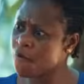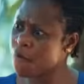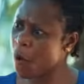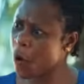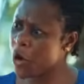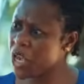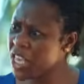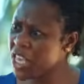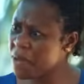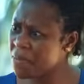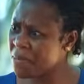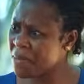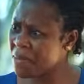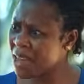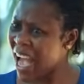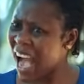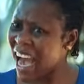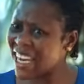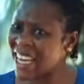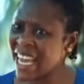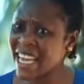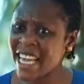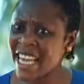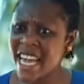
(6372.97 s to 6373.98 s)
for him.
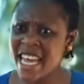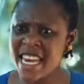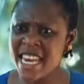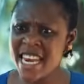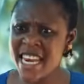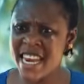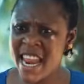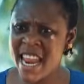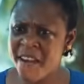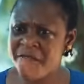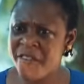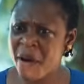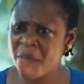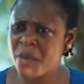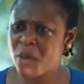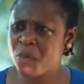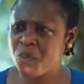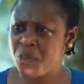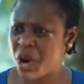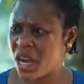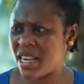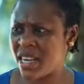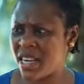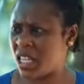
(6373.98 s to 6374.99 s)
And I can never be
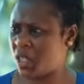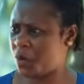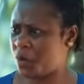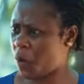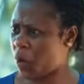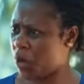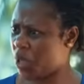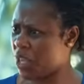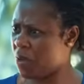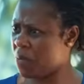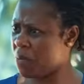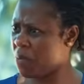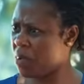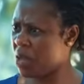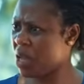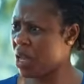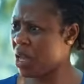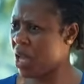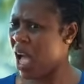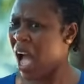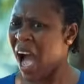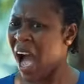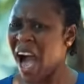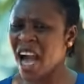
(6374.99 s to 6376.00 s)
pregnant for him.
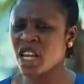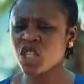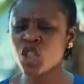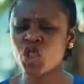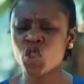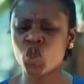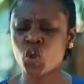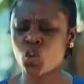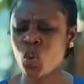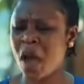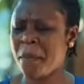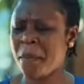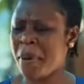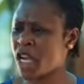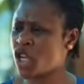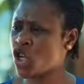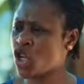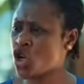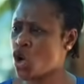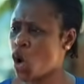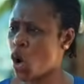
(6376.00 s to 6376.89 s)
I swear by the